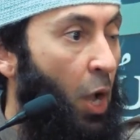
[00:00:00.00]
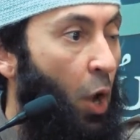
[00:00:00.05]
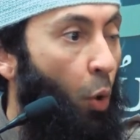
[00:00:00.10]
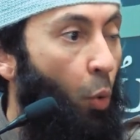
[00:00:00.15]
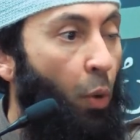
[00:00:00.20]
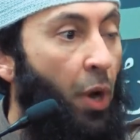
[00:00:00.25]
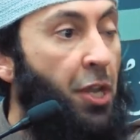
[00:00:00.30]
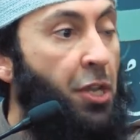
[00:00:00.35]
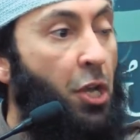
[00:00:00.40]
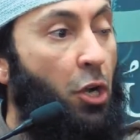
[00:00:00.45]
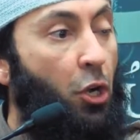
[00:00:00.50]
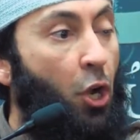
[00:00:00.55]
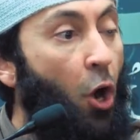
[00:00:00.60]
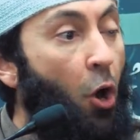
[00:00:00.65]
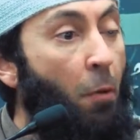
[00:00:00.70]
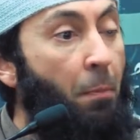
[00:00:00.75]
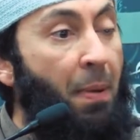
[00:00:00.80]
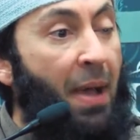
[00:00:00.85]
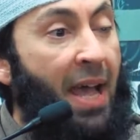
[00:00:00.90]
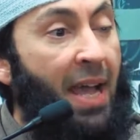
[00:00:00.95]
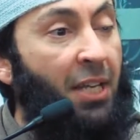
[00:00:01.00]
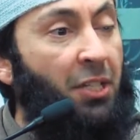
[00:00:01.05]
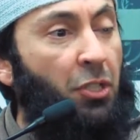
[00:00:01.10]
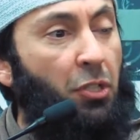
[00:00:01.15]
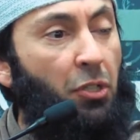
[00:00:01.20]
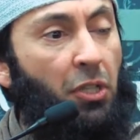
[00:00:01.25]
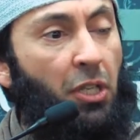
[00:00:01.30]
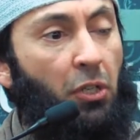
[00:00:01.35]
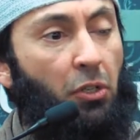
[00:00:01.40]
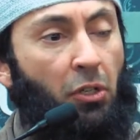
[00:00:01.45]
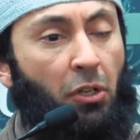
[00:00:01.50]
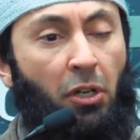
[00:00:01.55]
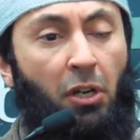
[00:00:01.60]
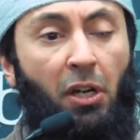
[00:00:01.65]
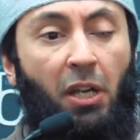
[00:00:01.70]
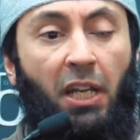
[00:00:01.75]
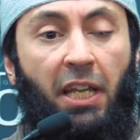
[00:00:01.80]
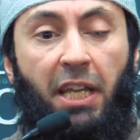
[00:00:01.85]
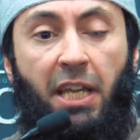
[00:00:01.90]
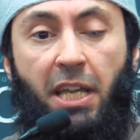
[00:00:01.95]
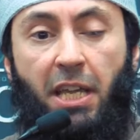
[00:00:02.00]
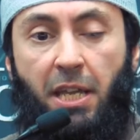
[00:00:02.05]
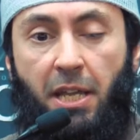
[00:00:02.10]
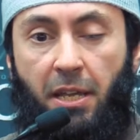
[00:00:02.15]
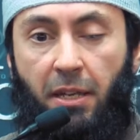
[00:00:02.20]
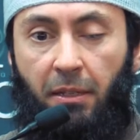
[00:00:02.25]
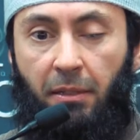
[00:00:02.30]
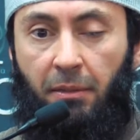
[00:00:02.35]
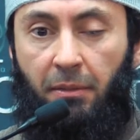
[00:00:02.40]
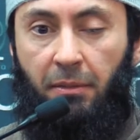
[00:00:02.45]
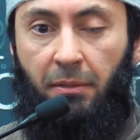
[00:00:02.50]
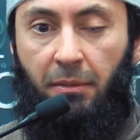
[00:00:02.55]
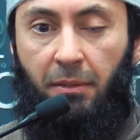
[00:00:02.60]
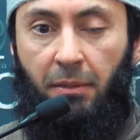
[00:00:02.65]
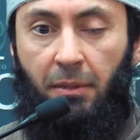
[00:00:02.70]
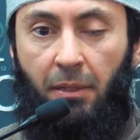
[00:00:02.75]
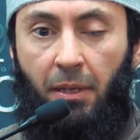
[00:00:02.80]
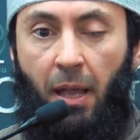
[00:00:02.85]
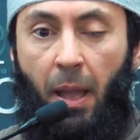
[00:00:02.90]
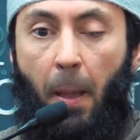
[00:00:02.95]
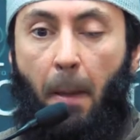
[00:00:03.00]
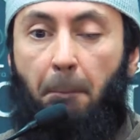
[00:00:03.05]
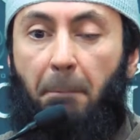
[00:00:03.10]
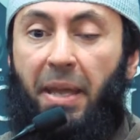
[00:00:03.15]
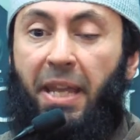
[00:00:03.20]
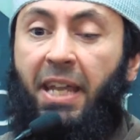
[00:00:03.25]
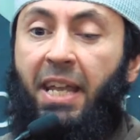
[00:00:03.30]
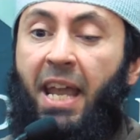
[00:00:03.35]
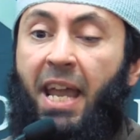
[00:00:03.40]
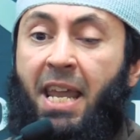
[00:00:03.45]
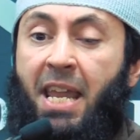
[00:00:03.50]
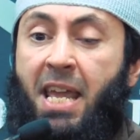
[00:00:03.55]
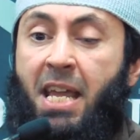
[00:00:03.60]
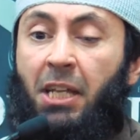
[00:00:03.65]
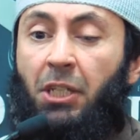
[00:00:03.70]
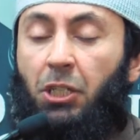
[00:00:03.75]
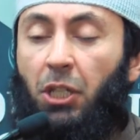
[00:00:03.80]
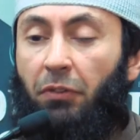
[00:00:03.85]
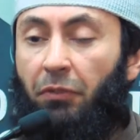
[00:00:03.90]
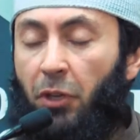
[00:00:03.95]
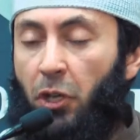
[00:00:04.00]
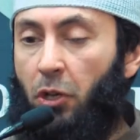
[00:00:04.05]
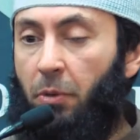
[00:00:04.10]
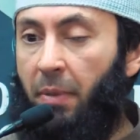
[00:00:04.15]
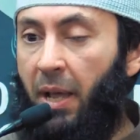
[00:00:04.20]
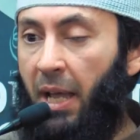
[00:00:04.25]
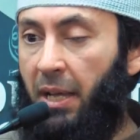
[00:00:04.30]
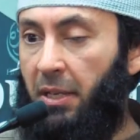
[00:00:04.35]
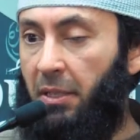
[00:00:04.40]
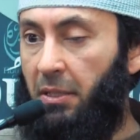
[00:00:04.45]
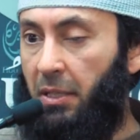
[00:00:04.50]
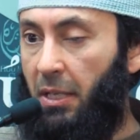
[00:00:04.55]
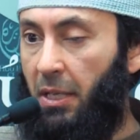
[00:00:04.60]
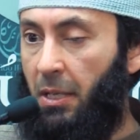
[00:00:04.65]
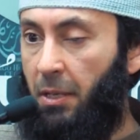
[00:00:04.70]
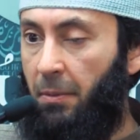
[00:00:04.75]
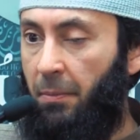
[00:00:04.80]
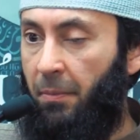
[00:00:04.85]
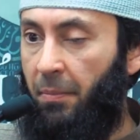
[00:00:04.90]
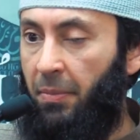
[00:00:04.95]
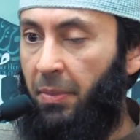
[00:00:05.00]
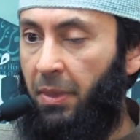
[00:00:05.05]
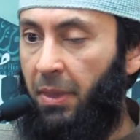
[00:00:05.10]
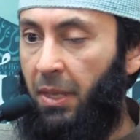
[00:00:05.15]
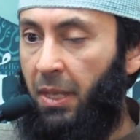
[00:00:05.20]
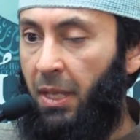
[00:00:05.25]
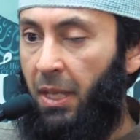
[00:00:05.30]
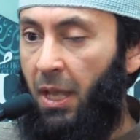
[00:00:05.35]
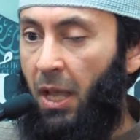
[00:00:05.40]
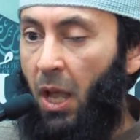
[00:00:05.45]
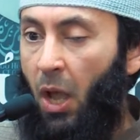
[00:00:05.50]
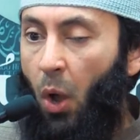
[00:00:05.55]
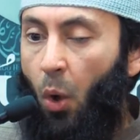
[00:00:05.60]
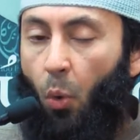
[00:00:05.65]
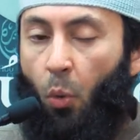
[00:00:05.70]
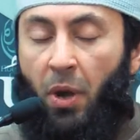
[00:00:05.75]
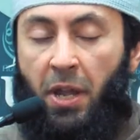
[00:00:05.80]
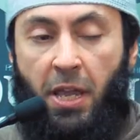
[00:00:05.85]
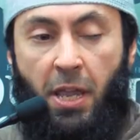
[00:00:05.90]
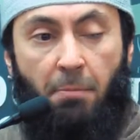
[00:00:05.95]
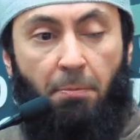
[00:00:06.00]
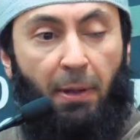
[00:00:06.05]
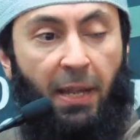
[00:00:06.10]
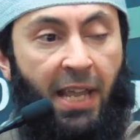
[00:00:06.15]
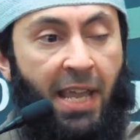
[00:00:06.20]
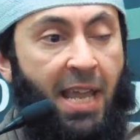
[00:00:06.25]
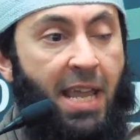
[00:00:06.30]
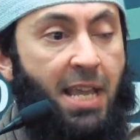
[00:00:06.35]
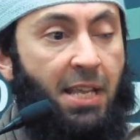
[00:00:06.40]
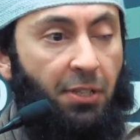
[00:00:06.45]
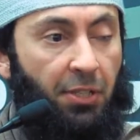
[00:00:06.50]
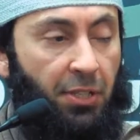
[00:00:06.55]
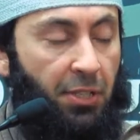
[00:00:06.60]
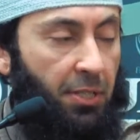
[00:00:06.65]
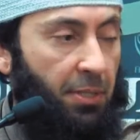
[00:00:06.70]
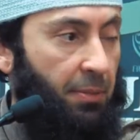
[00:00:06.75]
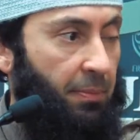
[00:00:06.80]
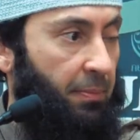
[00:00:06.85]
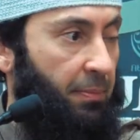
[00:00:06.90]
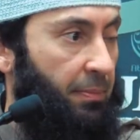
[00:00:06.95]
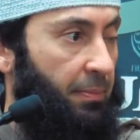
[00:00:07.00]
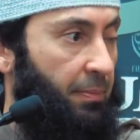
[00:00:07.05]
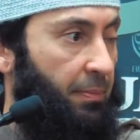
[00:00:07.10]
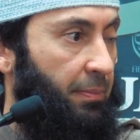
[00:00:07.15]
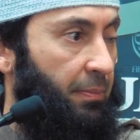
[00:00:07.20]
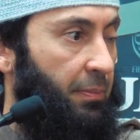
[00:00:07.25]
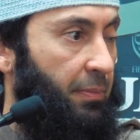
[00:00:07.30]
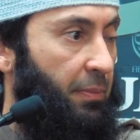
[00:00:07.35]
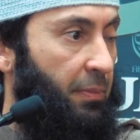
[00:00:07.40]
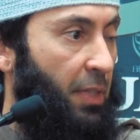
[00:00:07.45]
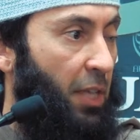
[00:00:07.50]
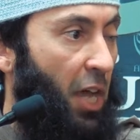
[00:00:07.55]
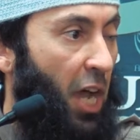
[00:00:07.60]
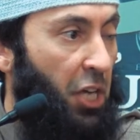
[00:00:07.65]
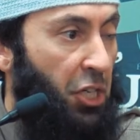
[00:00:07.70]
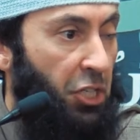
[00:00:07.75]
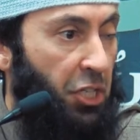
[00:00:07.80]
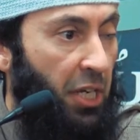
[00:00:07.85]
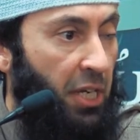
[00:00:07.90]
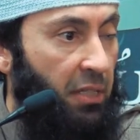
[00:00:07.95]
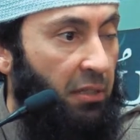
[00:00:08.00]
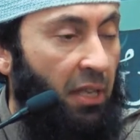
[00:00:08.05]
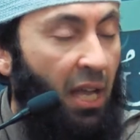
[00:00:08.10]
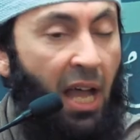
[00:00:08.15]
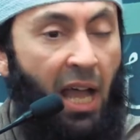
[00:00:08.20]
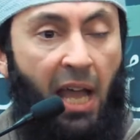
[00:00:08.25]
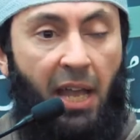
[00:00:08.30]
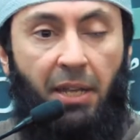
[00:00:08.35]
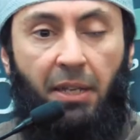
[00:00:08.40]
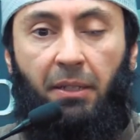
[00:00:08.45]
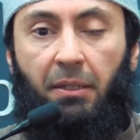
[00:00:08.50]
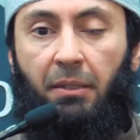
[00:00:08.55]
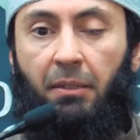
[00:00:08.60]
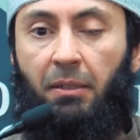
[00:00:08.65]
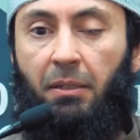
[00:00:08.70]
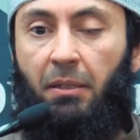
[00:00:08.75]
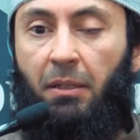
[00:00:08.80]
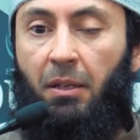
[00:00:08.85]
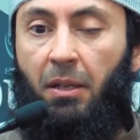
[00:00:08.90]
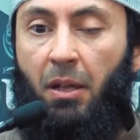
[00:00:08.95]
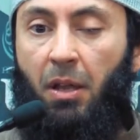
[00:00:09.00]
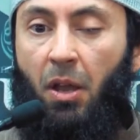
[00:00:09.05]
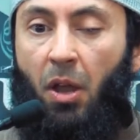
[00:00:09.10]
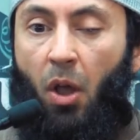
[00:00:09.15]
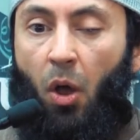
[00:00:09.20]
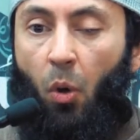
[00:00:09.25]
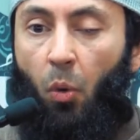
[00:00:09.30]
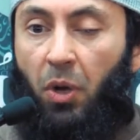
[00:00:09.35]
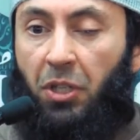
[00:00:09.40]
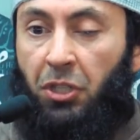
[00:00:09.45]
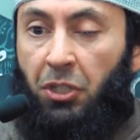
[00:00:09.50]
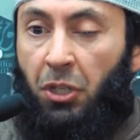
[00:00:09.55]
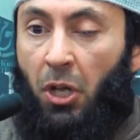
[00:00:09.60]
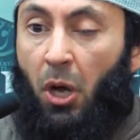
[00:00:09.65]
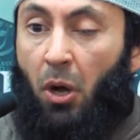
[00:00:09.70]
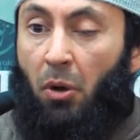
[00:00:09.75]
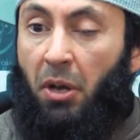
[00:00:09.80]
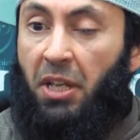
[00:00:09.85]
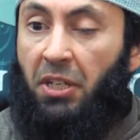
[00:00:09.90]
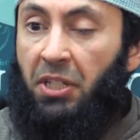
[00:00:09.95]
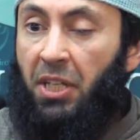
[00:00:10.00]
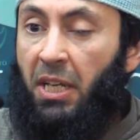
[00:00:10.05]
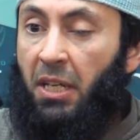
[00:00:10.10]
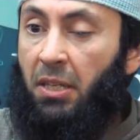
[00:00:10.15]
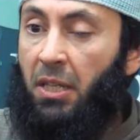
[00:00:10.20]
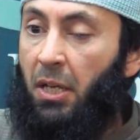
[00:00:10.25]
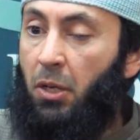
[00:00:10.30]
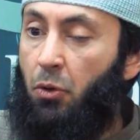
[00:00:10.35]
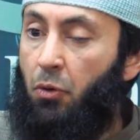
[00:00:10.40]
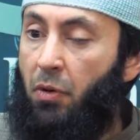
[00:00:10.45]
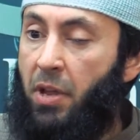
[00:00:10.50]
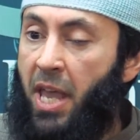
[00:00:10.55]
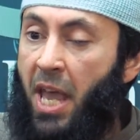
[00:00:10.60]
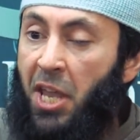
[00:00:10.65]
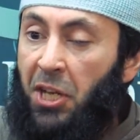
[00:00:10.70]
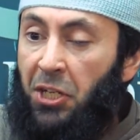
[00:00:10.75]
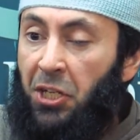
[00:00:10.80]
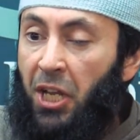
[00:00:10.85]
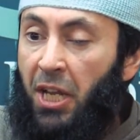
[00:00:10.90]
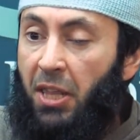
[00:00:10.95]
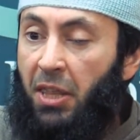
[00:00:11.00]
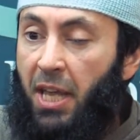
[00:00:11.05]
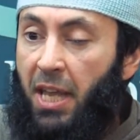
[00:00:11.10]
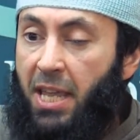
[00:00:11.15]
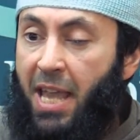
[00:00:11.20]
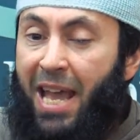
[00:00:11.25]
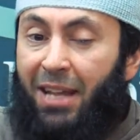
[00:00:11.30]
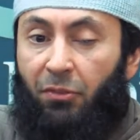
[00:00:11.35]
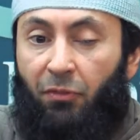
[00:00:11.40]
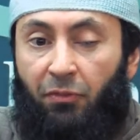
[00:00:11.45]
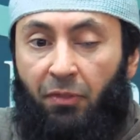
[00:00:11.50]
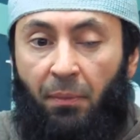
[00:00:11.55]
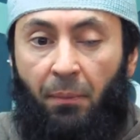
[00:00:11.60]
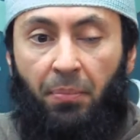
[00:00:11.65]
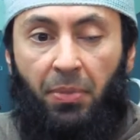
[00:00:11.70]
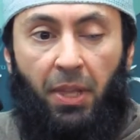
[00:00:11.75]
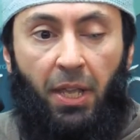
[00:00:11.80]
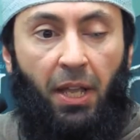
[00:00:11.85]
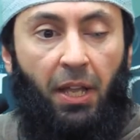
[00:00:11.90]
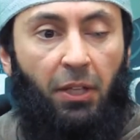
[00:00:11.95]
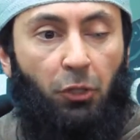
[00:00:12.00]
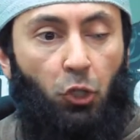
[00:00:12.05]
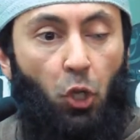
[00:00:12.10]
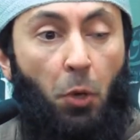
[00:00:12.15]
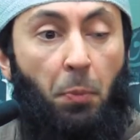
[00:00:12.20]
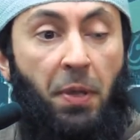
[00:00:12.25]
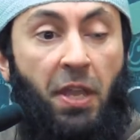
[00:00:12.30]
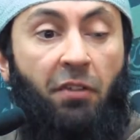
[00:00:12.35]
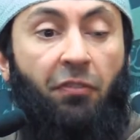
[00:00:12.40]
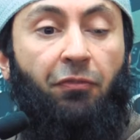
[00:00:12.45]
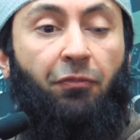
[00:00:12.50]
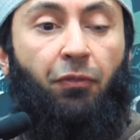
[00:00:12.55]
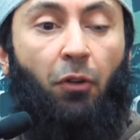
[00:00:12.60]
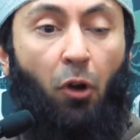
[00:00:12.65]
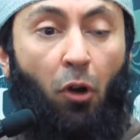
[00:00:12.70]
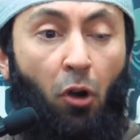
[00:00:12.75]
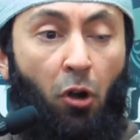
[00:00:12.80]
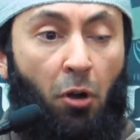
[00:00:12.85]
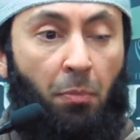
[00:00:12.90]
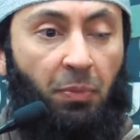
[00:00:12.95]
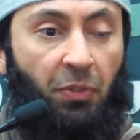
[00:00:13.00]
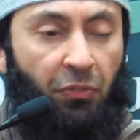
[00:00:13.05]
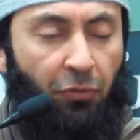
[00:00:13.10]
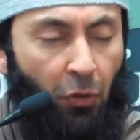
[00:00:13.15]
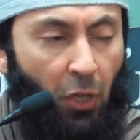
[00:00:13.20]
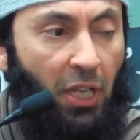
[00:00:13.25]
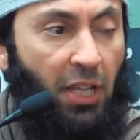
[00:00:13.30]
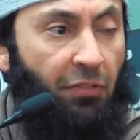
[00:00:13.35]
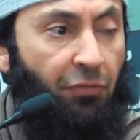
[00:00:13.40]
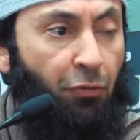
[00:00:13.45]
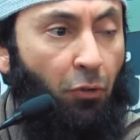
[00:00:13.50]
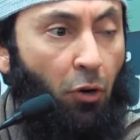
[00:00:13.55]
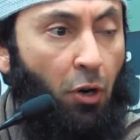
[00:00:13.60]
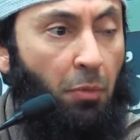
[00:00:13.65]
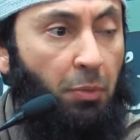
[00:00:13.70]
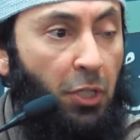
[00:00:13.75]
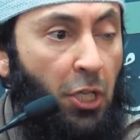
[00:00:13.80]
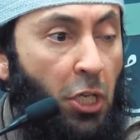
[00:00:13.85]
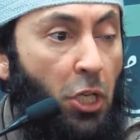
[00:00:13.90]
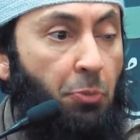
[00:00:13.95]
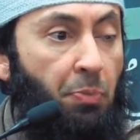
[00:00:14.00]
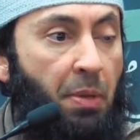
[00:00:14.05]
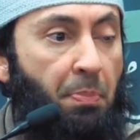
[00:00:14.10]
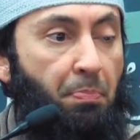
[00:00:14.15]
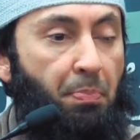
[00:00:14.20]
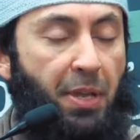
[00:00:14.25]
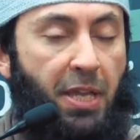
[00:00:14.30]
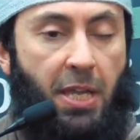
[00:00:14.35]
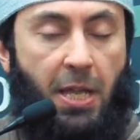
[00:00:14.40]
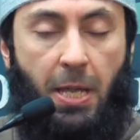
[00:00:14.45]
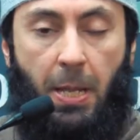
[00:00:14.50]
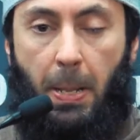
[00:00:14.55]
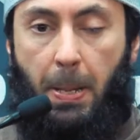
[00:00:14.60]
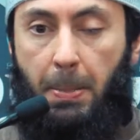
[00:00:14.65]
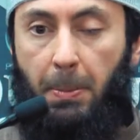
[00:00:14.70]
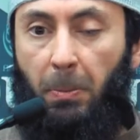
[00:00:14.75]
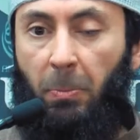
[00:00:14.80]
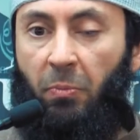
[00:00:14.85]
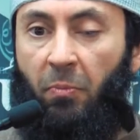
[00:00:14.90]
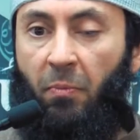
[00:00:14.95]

When you go back to the early beginnings of humanity, when Iblis, a shaitan, was noticing the creation, the yet to be formed, fully formed human being,